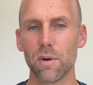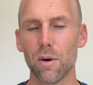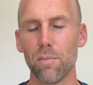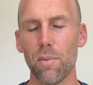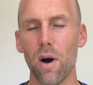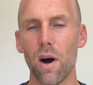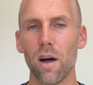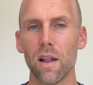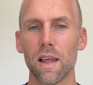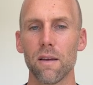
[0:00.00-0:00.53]
mil
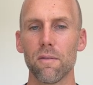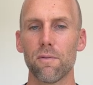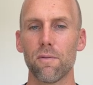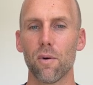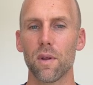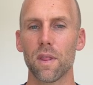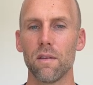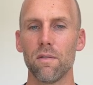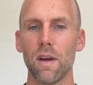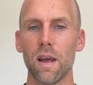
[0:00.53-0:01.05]
poly
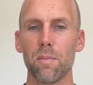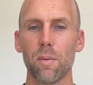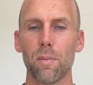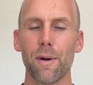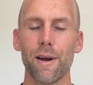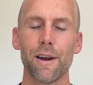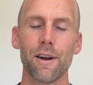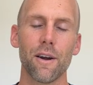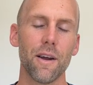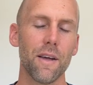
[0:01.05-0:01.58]
for the vapor
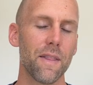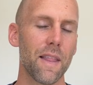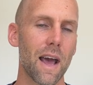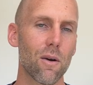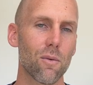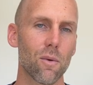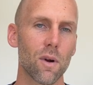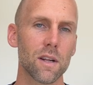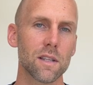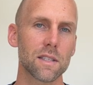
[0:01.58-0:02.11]
barrier, and
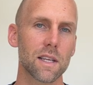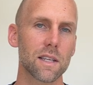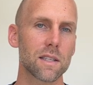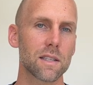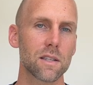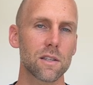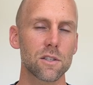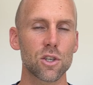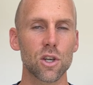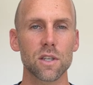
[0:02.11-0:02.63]
that runs
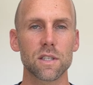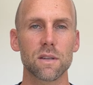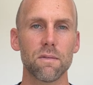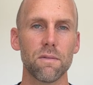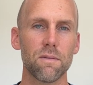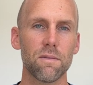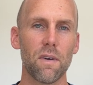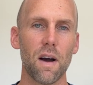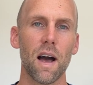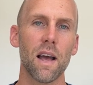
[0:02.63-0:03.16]
at just
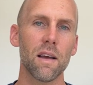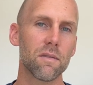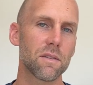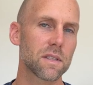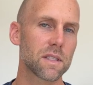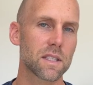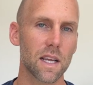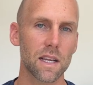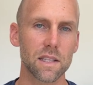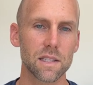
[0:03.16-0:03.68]
5
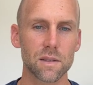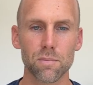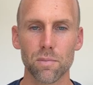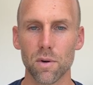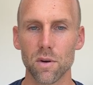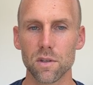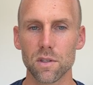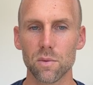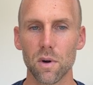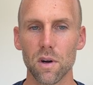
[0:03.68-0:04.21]
cents
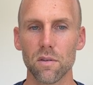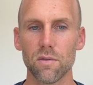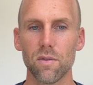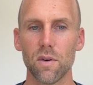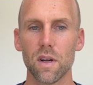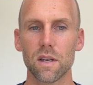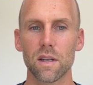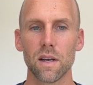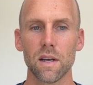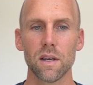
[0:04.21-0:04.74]
per square
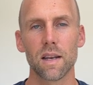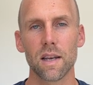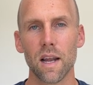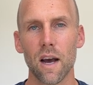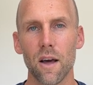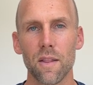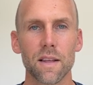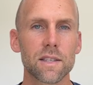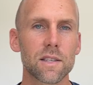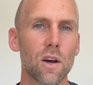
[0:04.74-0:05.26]
foot.
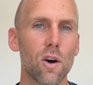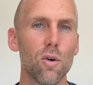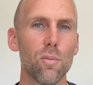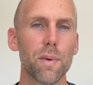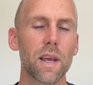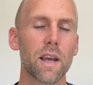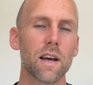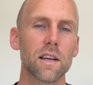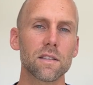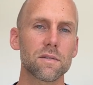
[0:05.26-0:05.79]
Now in this home,
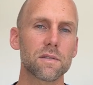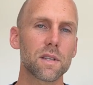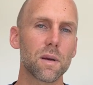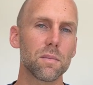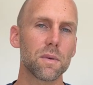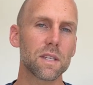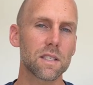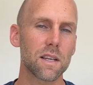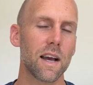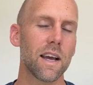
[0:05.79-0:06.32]
because of
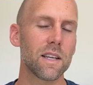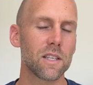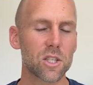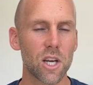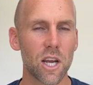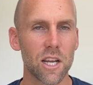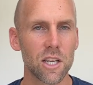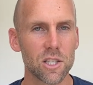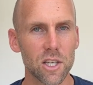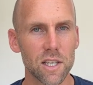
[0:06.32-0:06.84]
some design
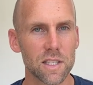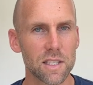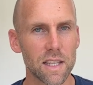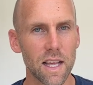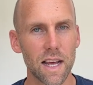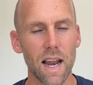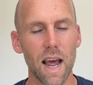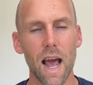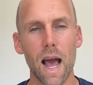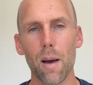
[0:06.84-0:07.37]
changes
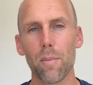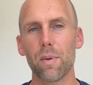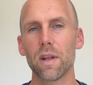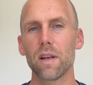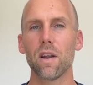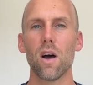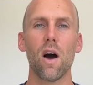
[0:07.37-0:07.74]
that happened